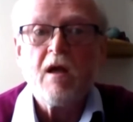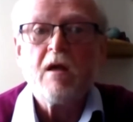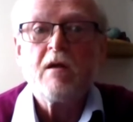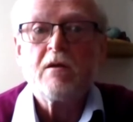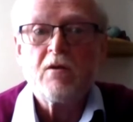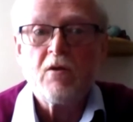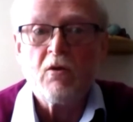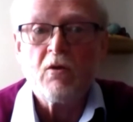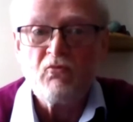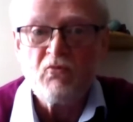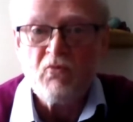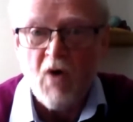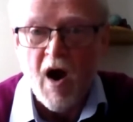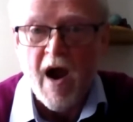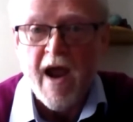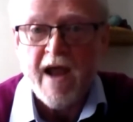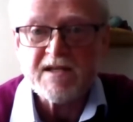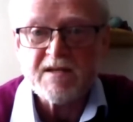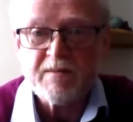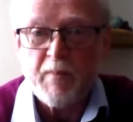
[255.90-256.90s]
the
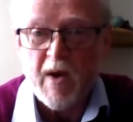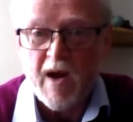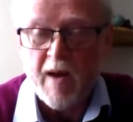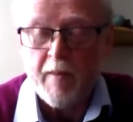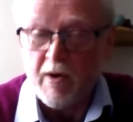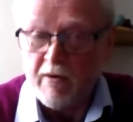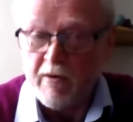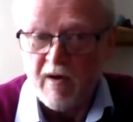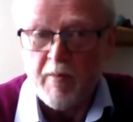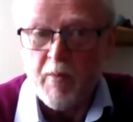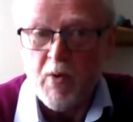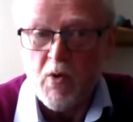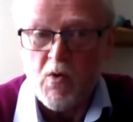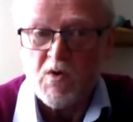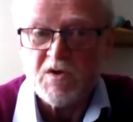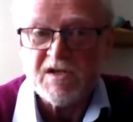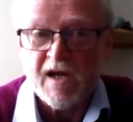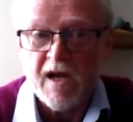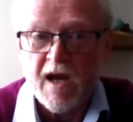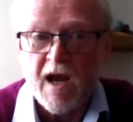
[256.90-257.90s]
right people are
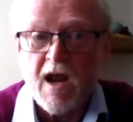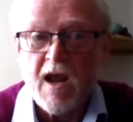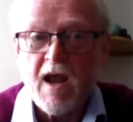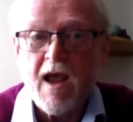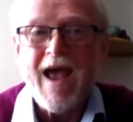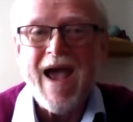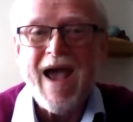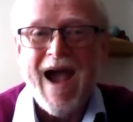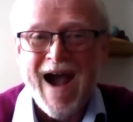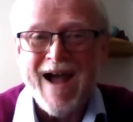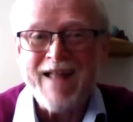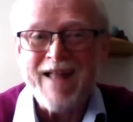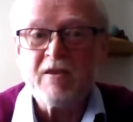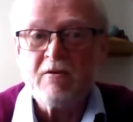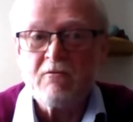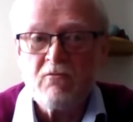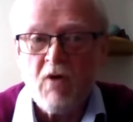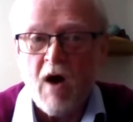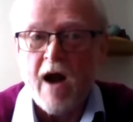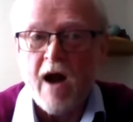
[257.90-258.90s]
reporting and the
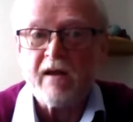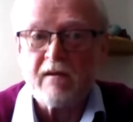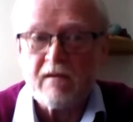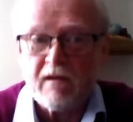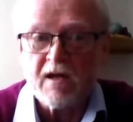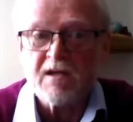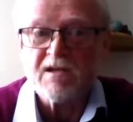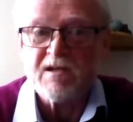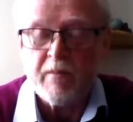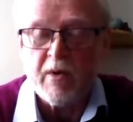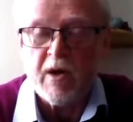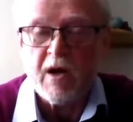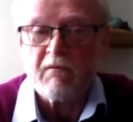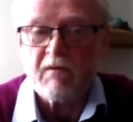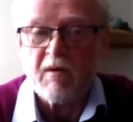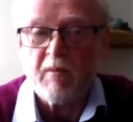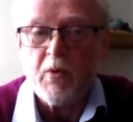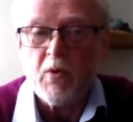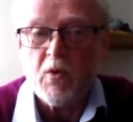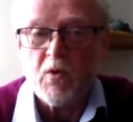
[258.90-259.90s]
right things are being
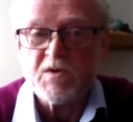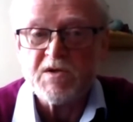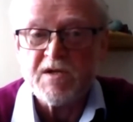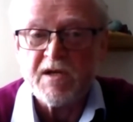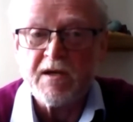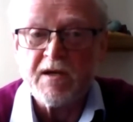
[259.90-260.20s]
reported.